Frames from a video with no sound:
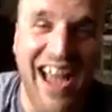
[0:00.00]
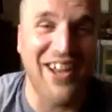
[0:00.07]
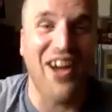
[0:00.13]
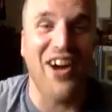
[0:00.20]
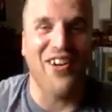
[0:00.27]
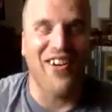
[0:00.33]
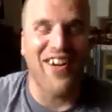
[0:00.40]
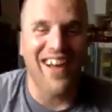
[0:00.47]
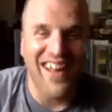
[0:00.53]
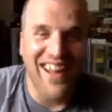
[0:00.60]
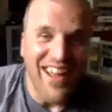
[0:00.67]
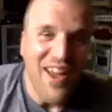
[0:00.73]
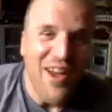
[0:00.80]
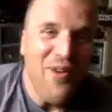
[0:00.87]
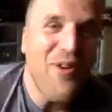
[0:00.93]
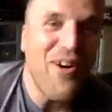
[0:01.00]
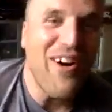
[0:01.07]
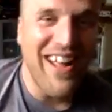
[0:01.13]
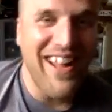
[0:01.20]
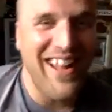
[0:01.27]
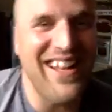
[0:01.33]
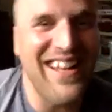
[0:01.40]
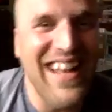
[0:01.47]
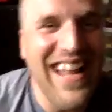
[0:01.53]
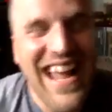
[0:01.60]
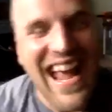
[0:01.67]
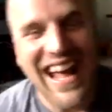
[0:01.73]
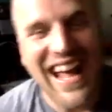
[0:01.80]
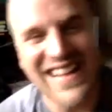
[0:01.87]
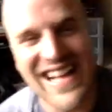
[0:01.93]
know, right? Well, and
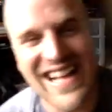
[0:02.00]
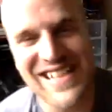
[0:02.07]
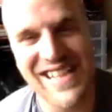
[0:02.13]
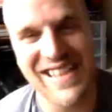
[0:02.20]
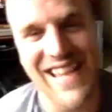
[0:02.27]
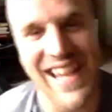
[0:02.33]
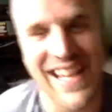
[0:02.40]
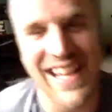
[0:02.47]
that's the thing